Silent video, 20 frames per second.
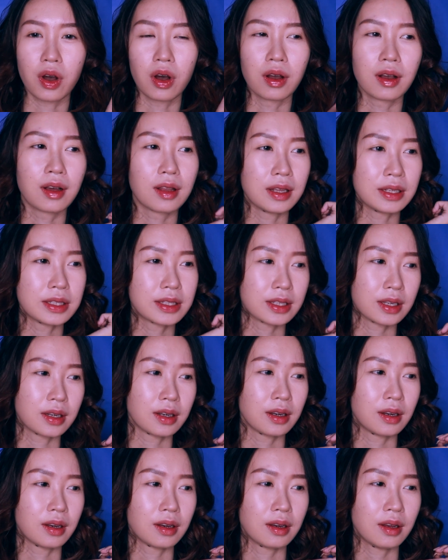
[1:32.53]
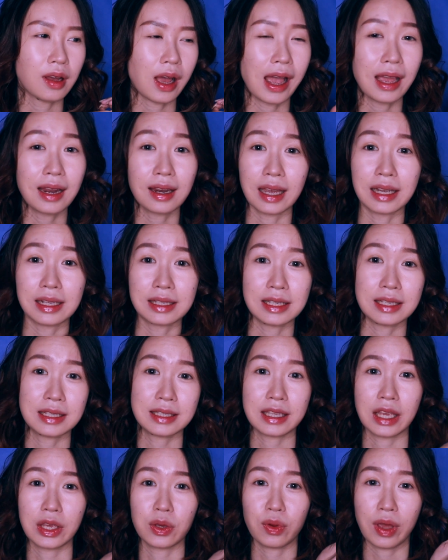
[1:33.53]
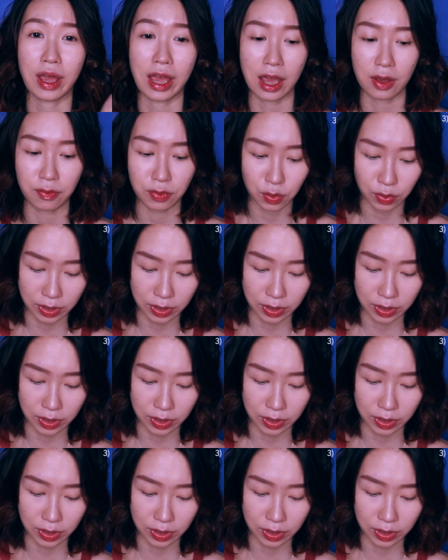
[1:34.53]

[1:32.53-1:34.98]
or glitter highlighters that you have,